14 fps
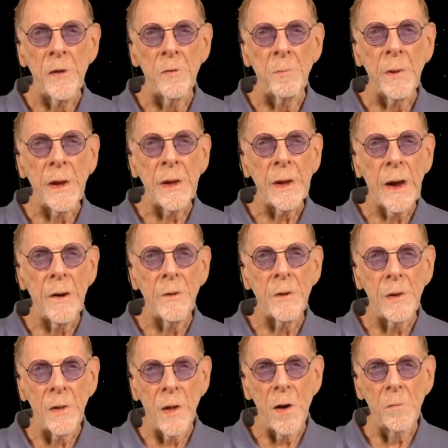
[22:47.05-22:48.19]
is being
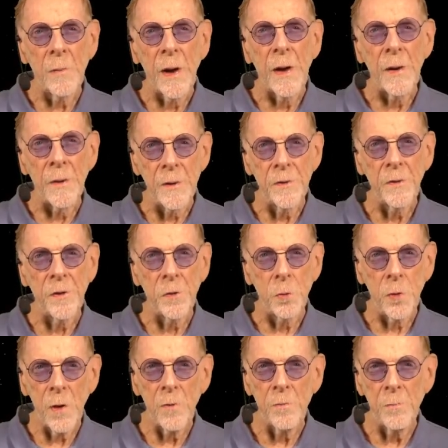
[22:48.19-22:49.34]
carried along by Earth's
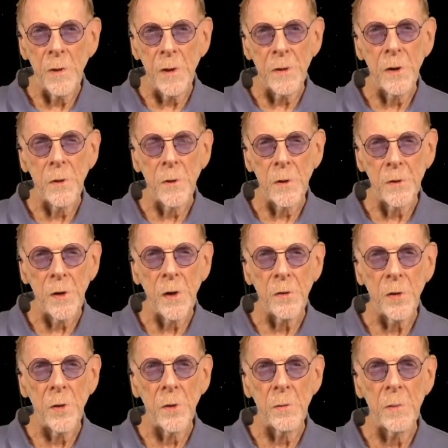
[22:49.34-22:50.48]
12-month
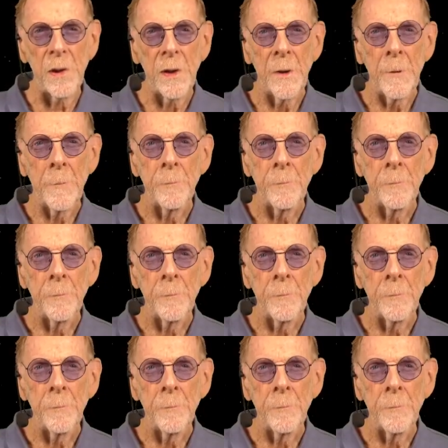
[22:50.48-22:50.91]
horizontal orbit,